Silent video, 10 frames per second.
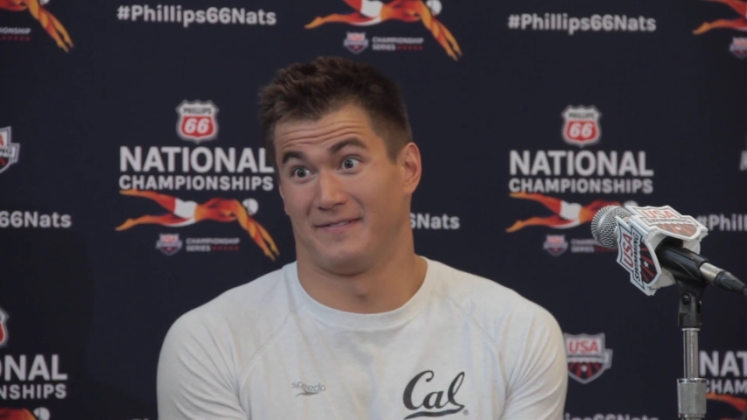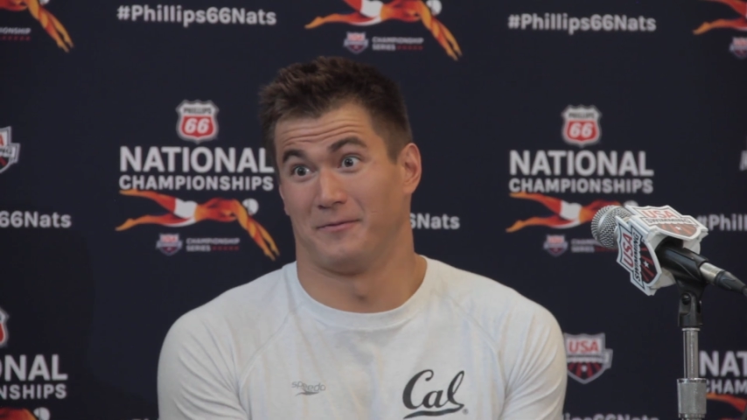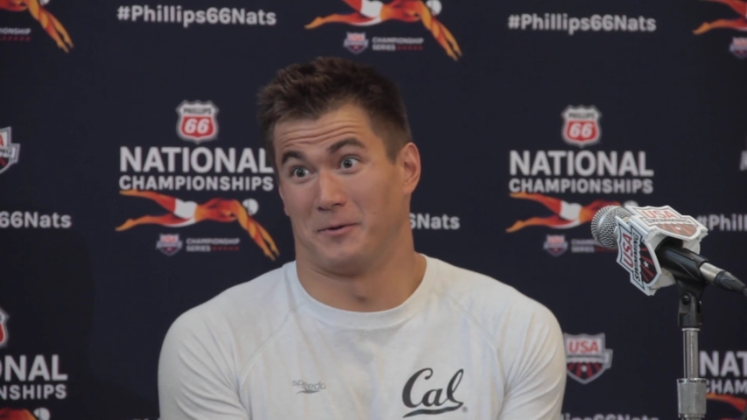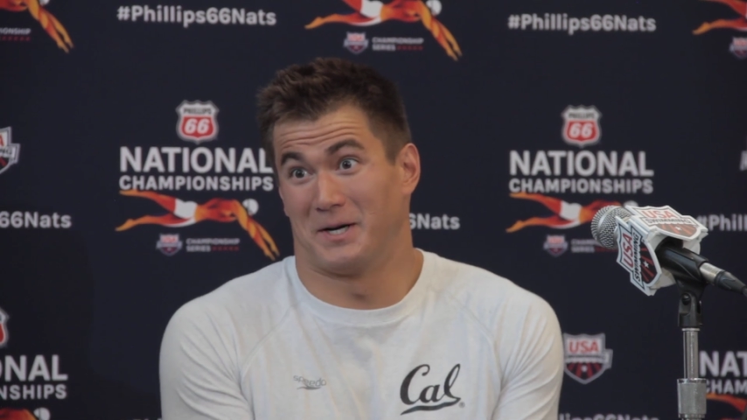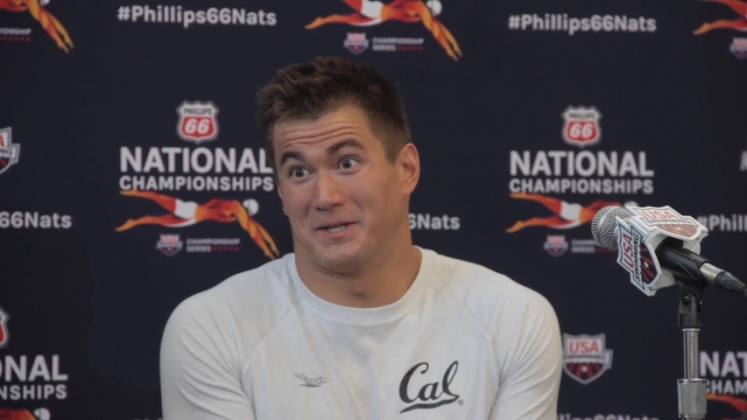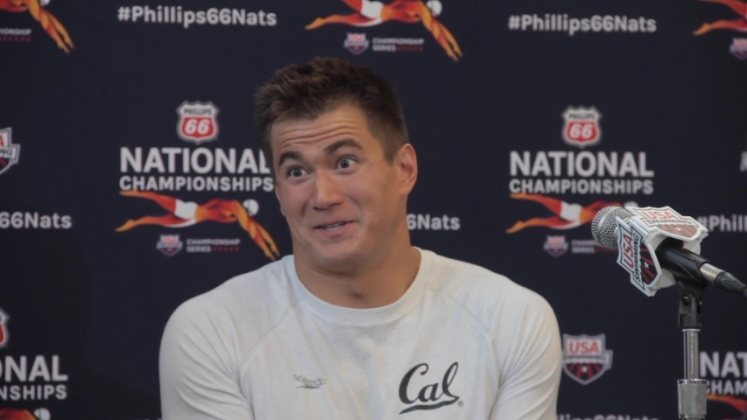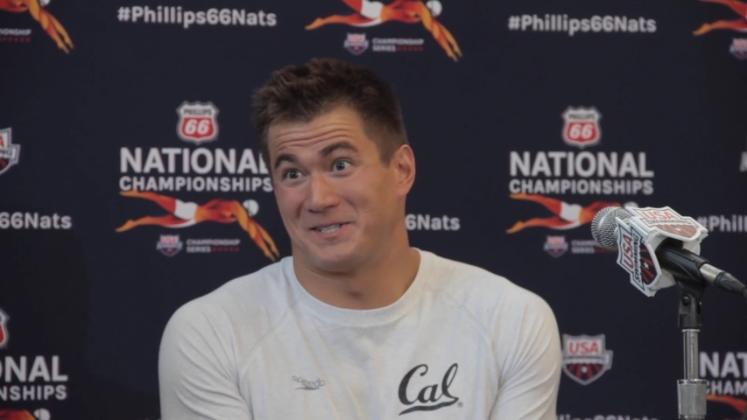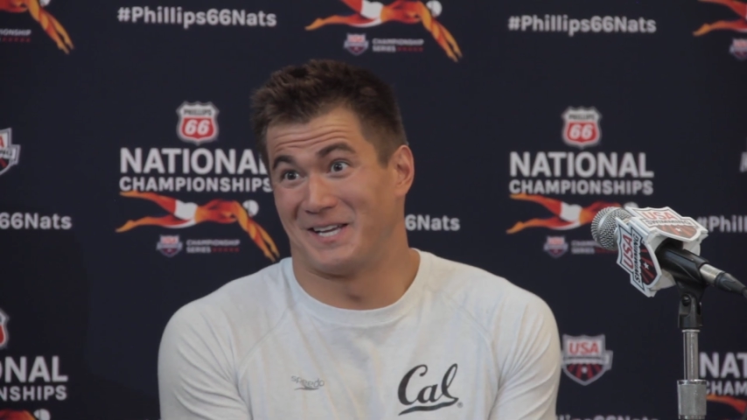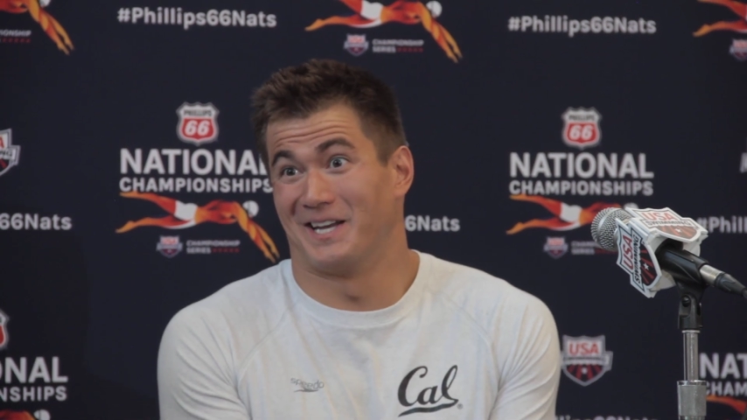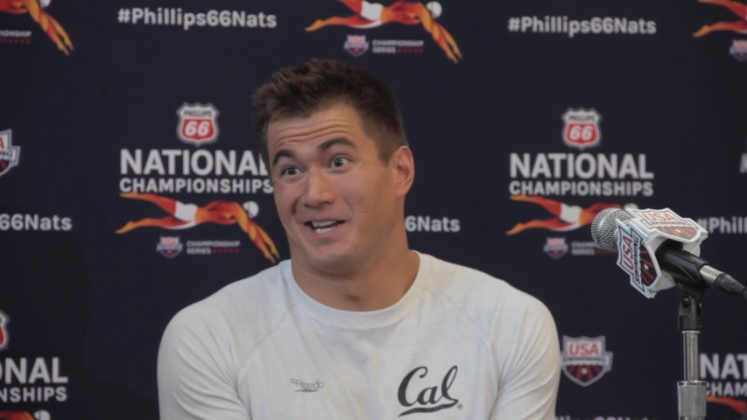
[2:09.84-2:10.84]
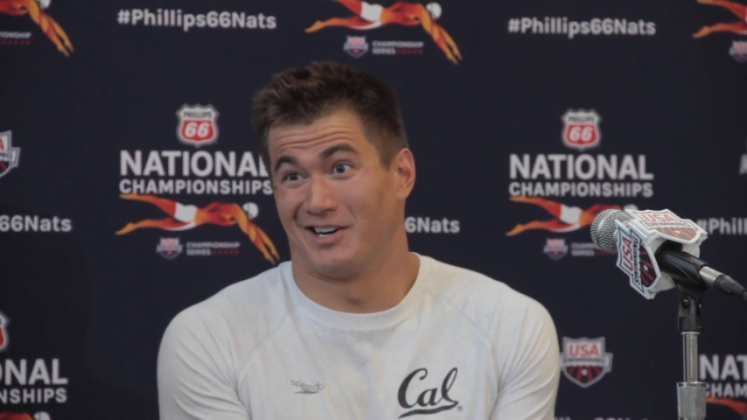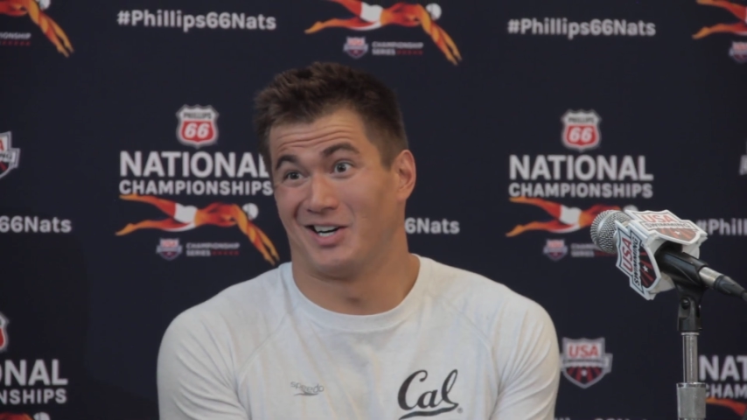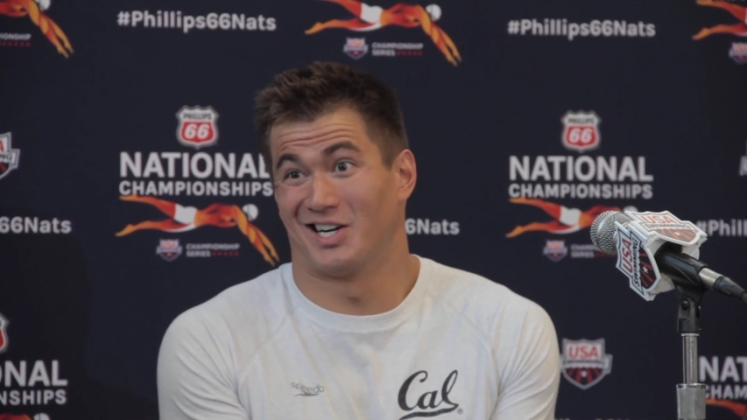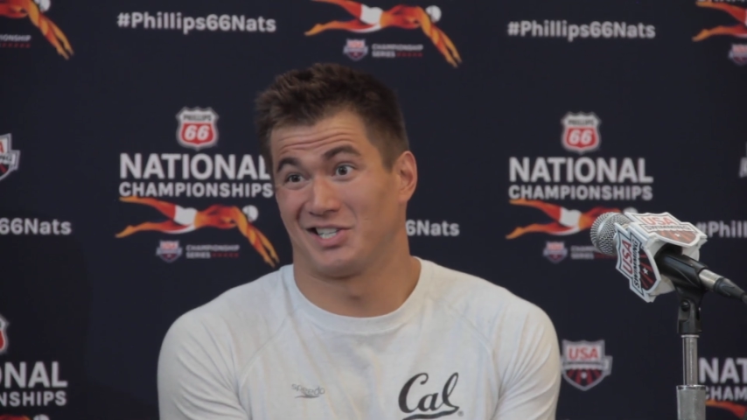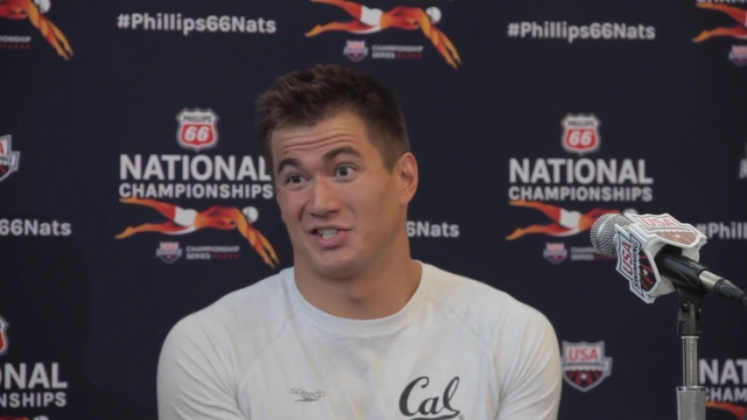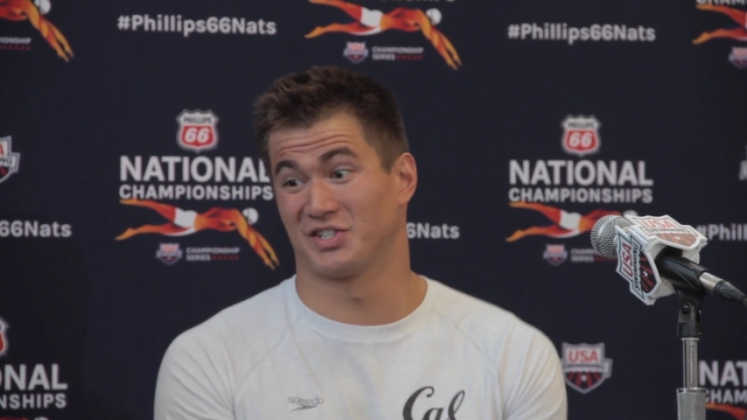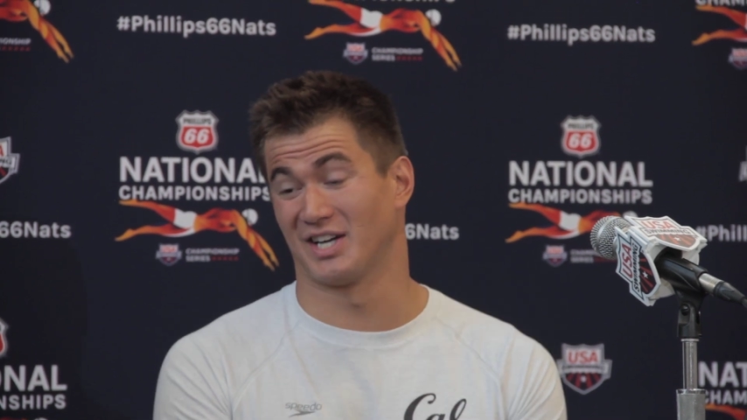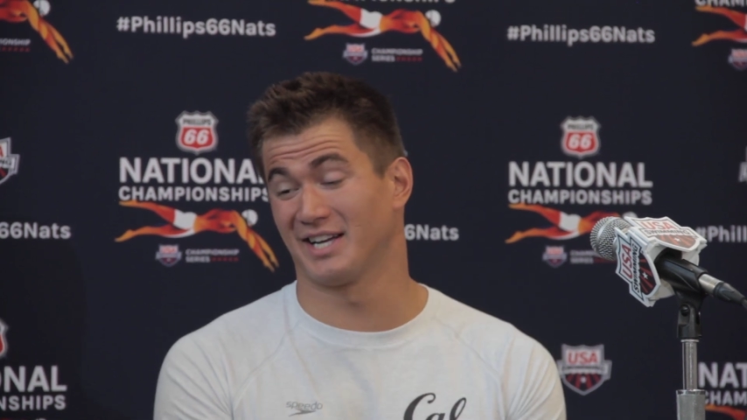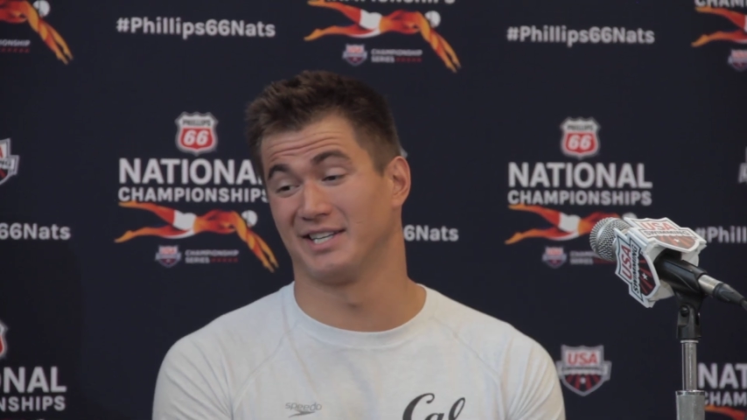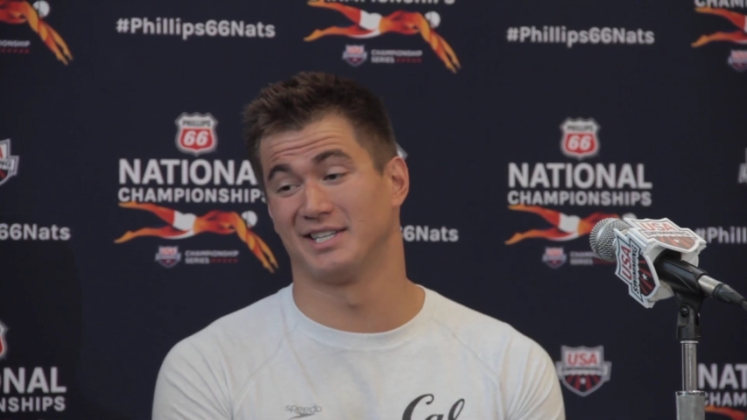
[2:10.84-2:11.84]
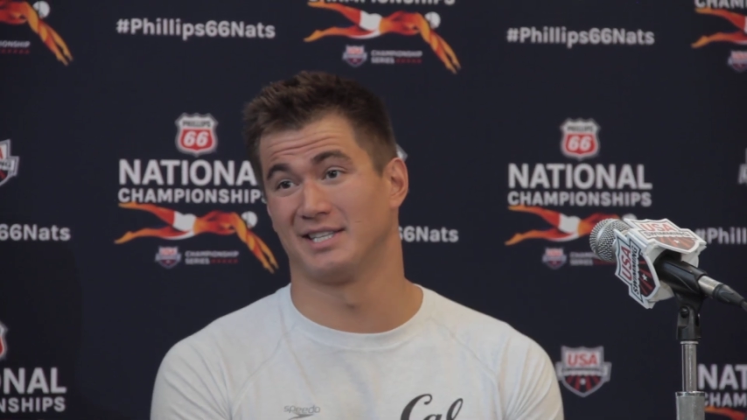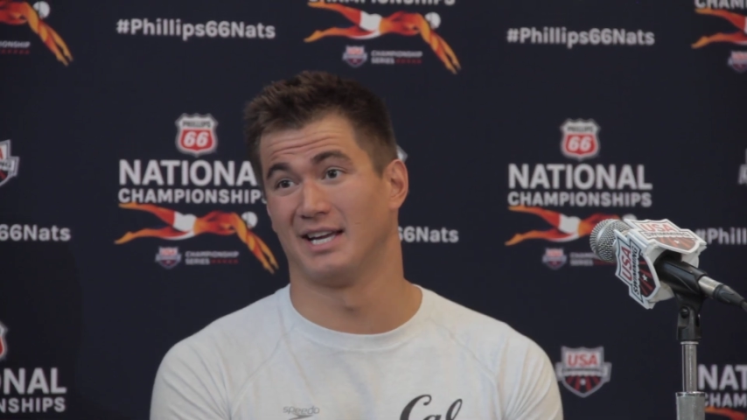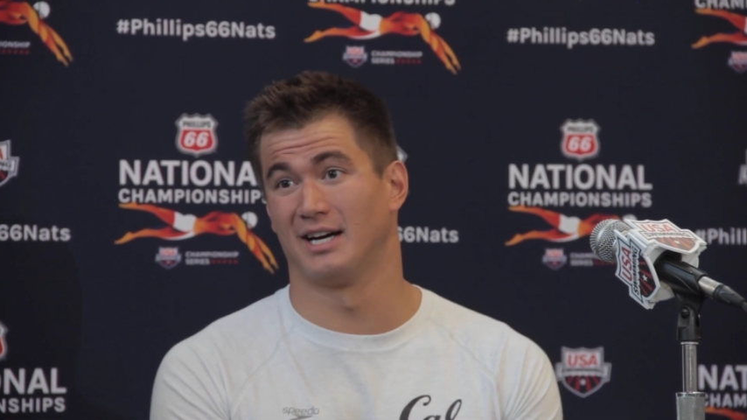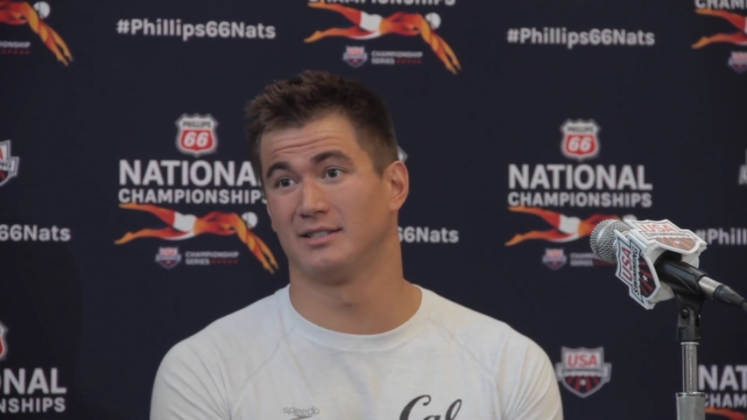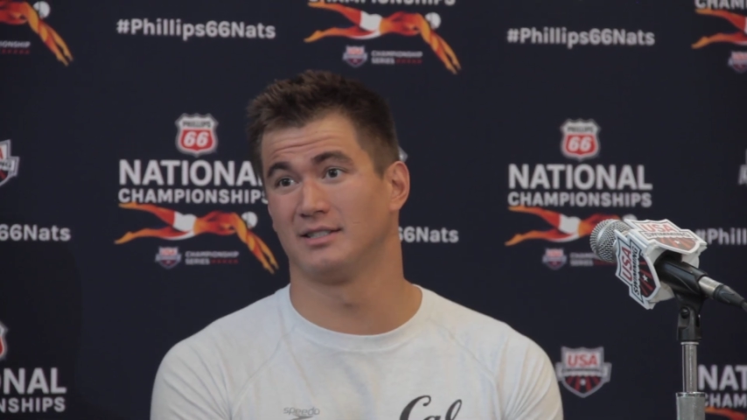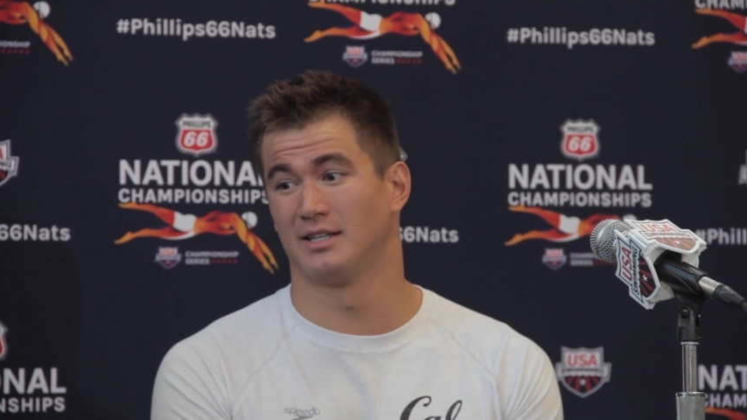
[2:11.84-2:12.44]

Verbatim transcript: We all understand how harsh USADA is now